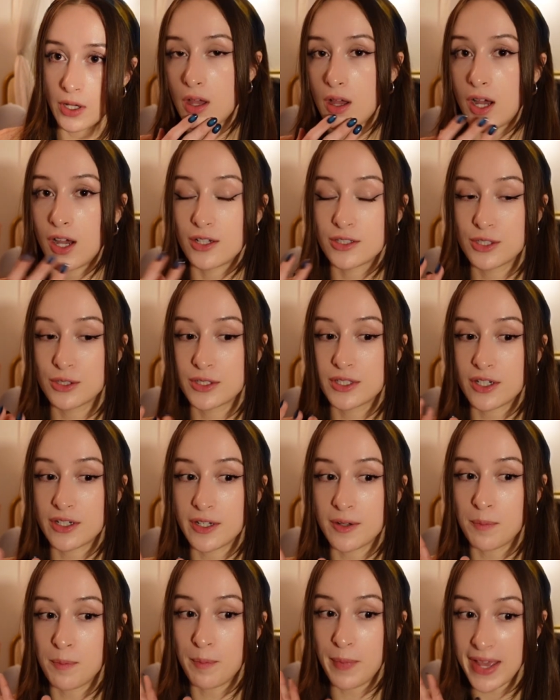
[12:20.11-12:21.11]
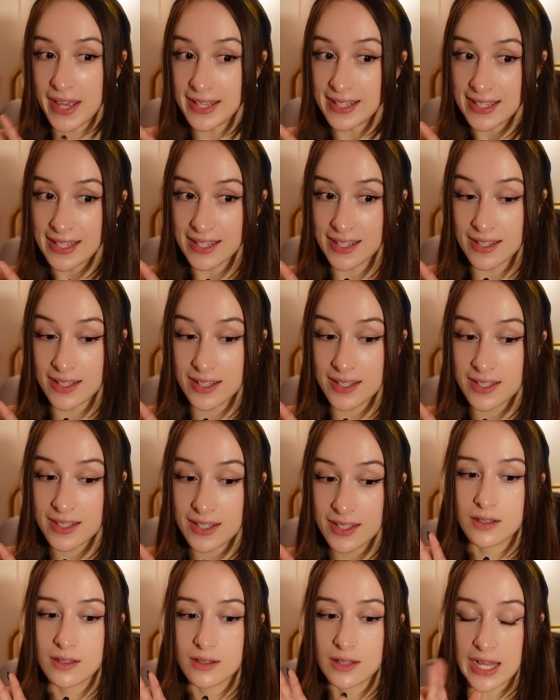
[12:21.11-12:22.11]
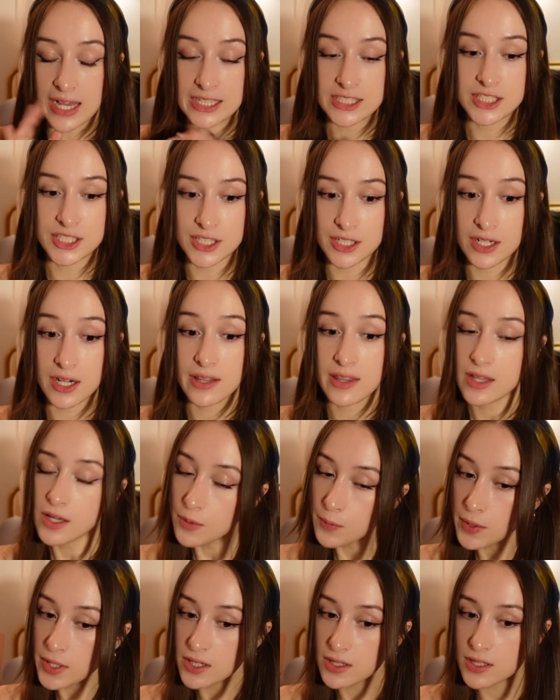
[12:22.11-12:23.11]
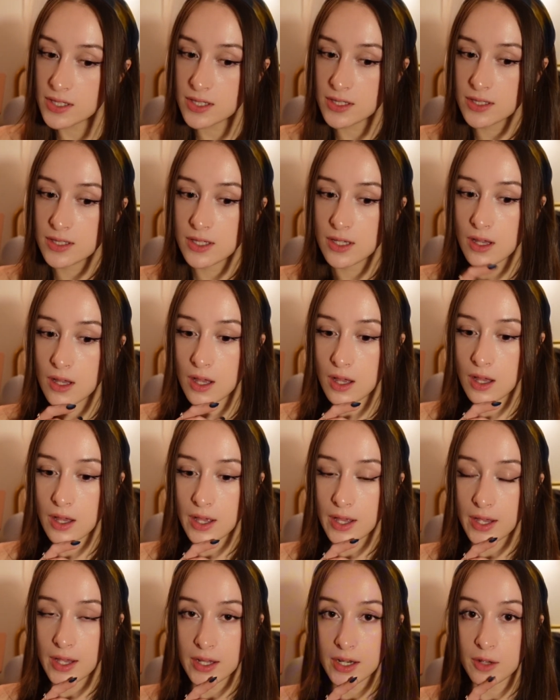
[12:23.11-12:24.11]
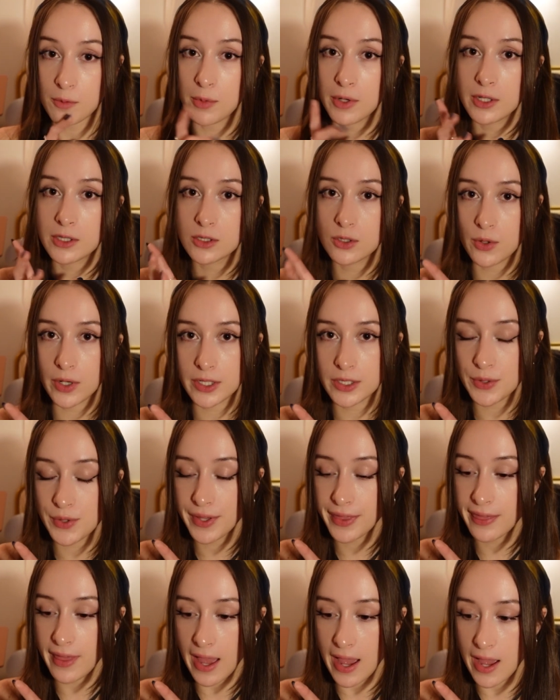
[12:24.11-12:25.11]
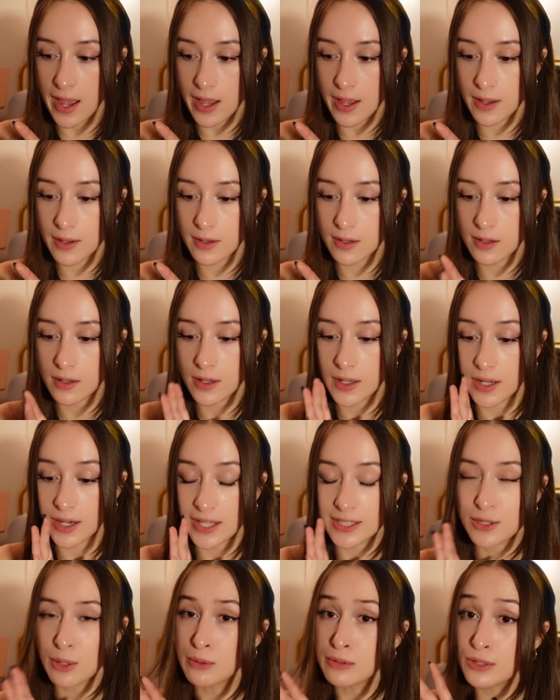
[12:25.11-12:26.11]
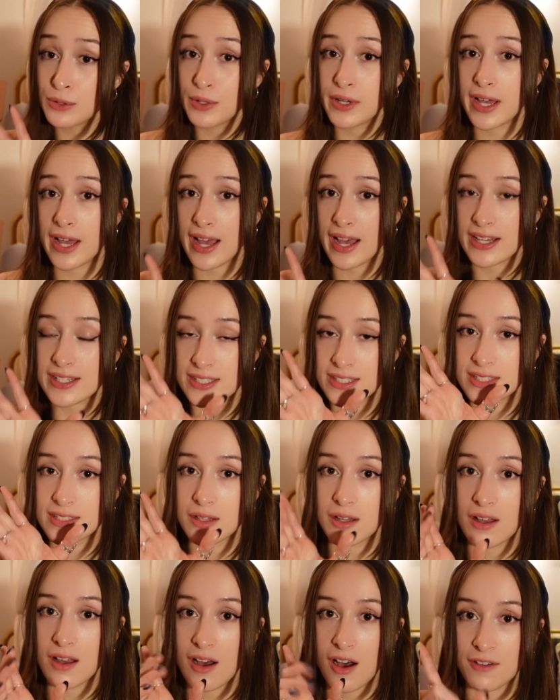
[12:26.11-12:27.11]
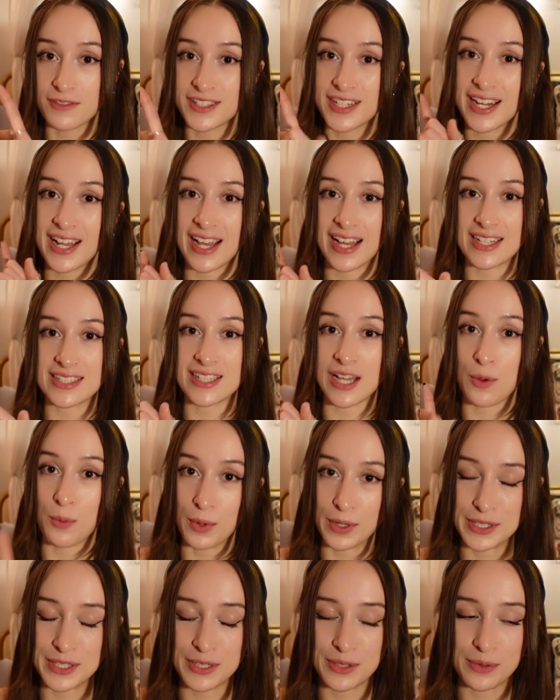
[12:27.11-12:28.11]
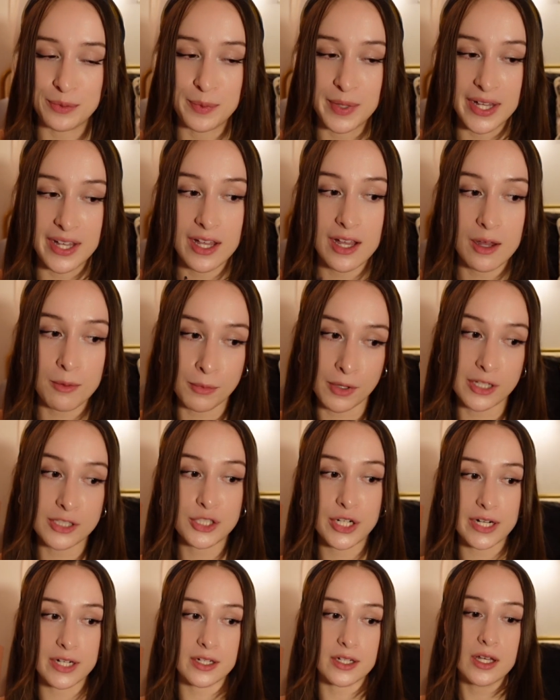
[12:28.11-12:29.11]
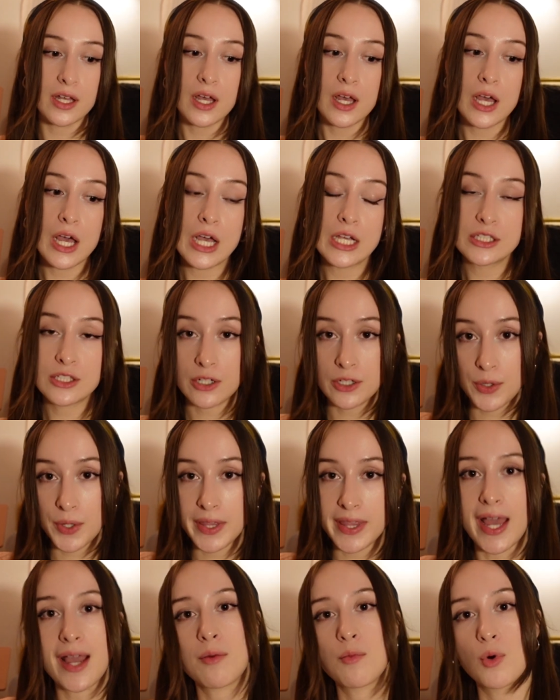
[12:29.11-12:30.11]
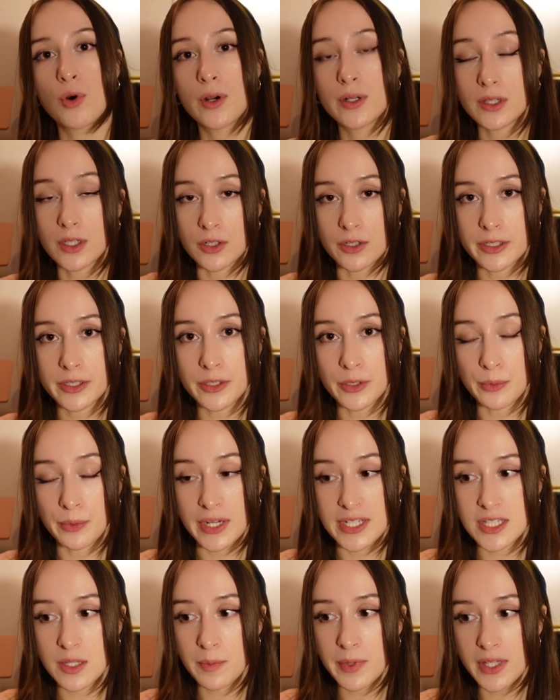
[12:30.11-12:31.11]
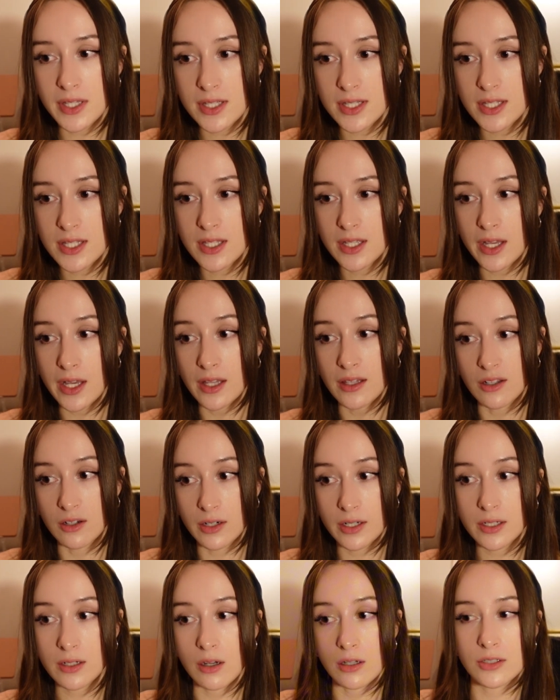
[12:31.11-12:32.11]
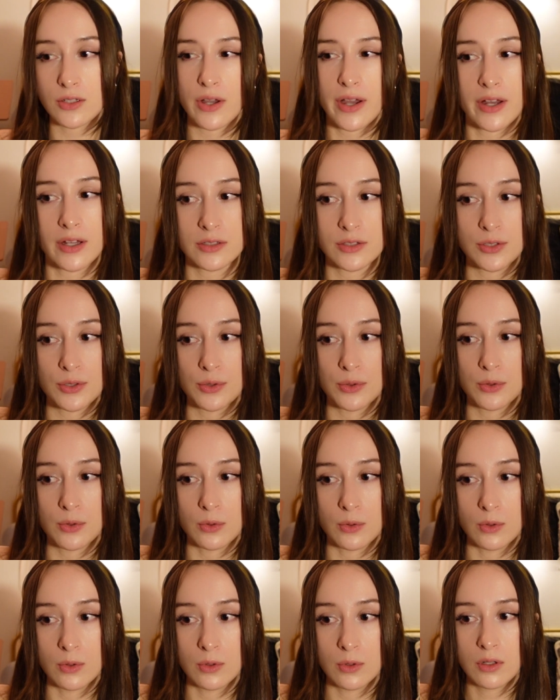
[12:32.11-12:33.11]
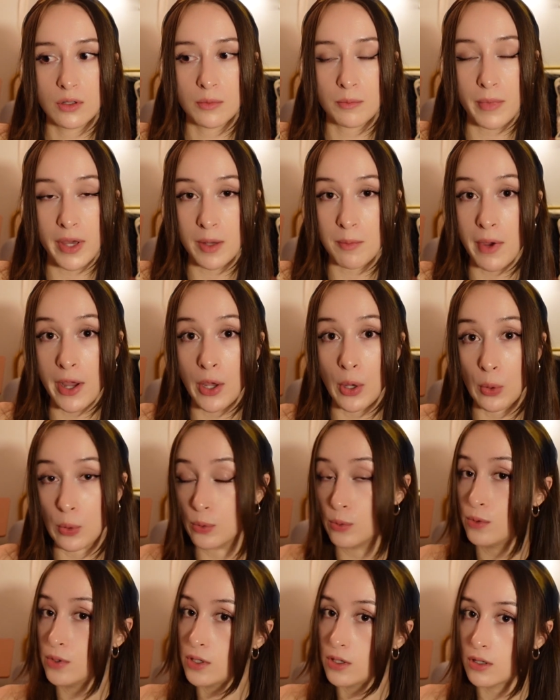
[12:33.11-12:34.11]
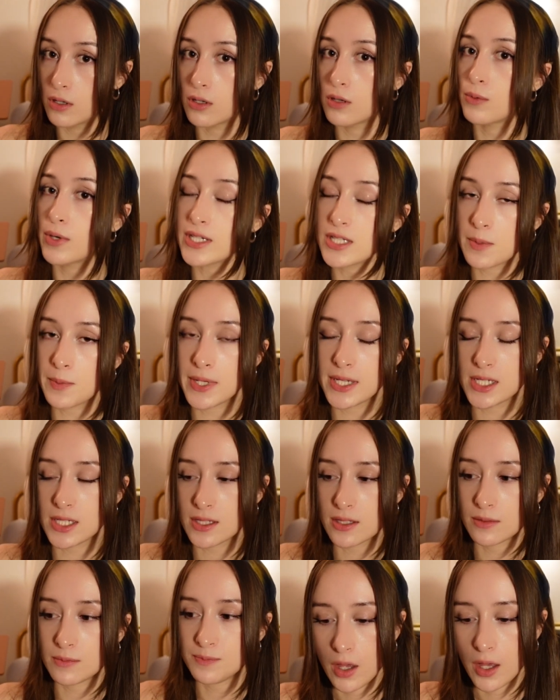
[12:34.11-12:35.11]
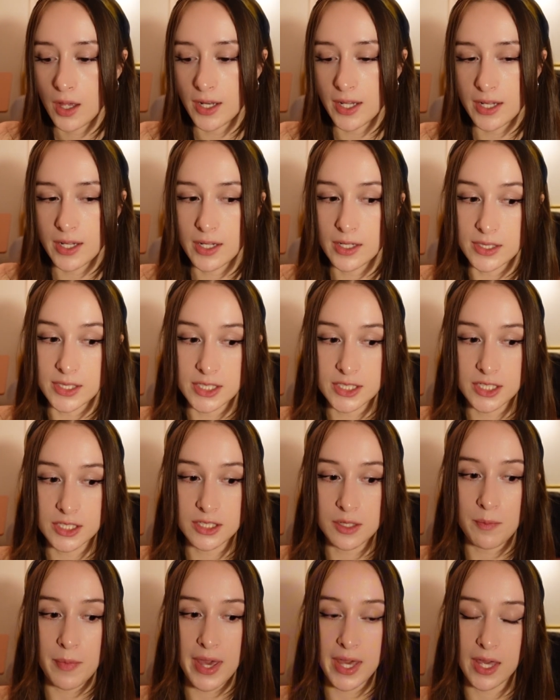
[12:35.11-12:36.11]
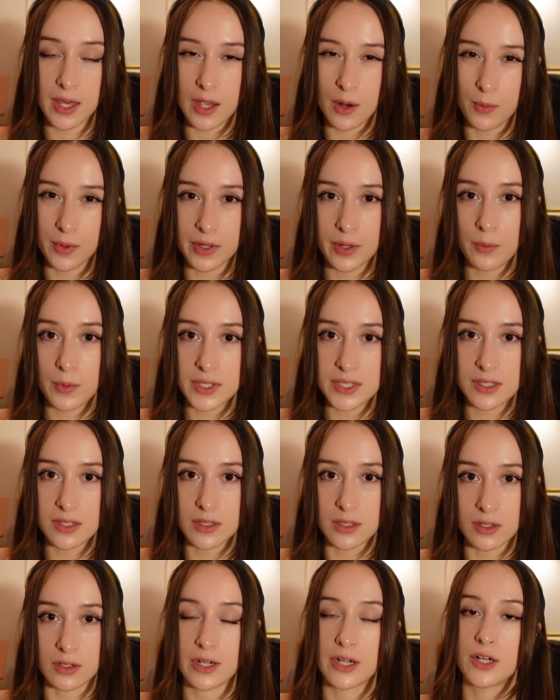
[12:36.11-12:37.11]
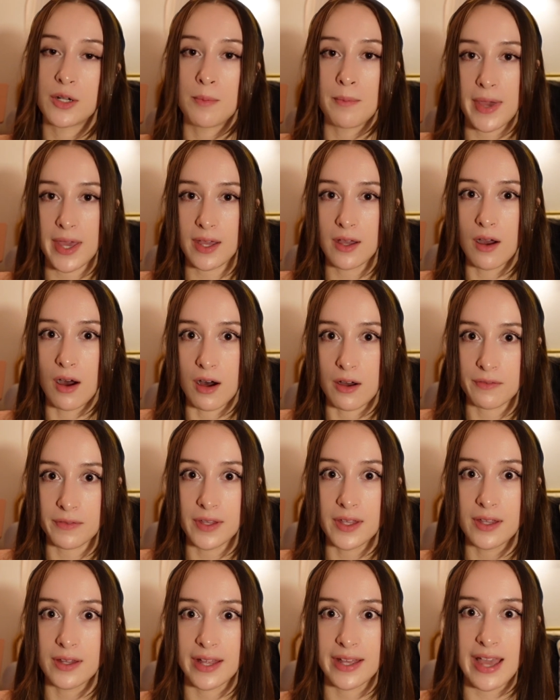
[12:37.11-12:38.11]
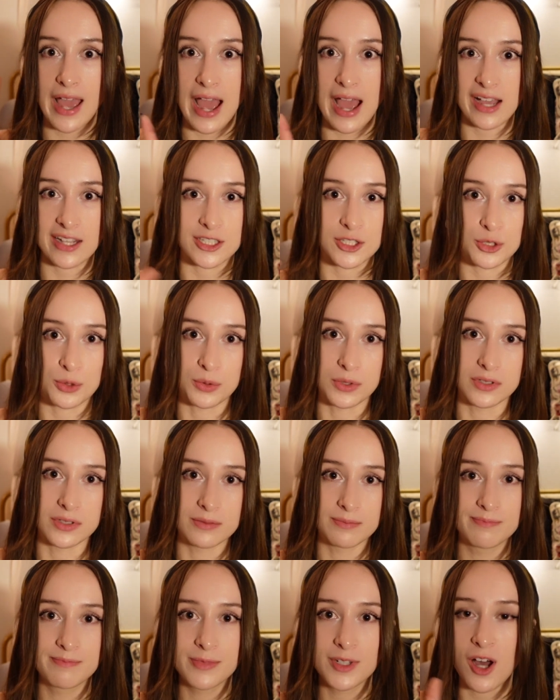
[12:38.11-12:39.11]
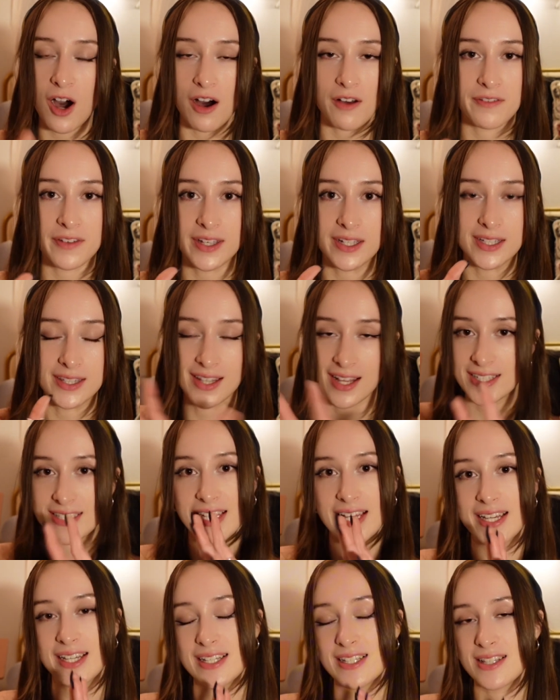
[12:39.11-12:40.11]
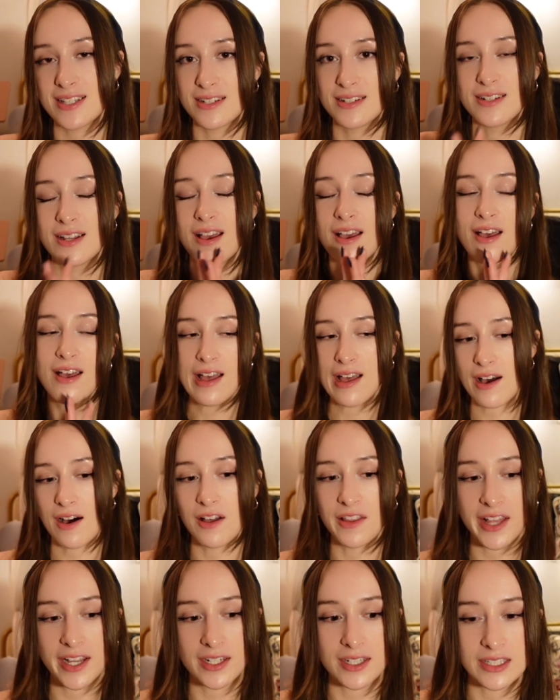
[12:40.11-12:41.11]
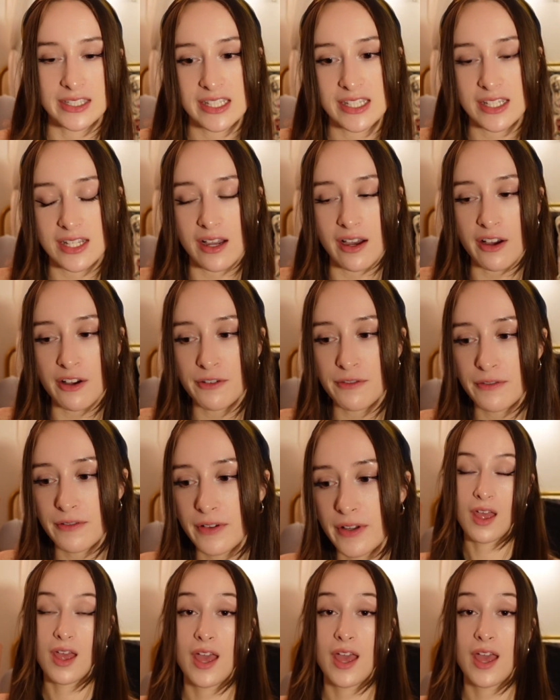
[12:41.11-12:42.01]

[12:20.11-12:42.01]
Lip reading: I also started baking last year, I think it was, and I've been enjoying doing that. And I don't do it as often as I want to, but I'm going to try to start doing that more and learning new recipes and learning also how to make my own recipes. And in addition to baking, I really want to learn how to make coffee, like actual coffee and lattes and all that good stuff.